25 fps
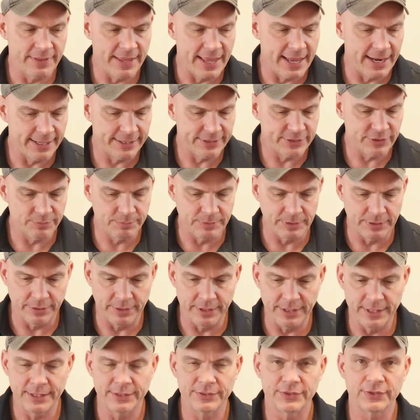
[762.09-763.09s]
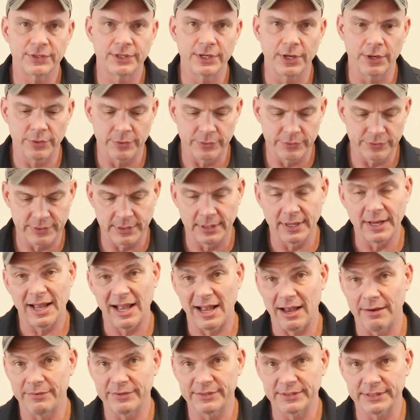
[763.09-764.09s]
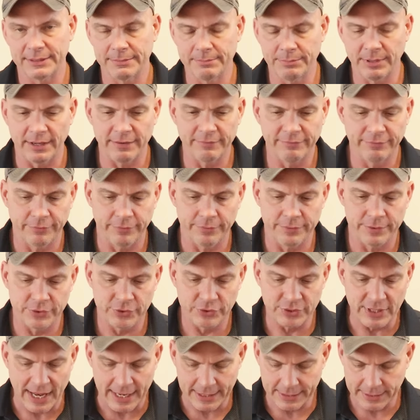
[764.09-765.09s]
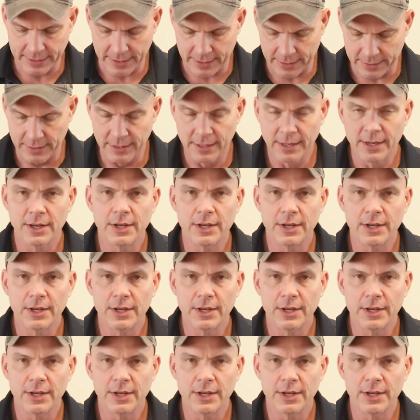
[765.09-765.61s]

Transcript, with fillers: that experience goes, obviously, but for the shotgun.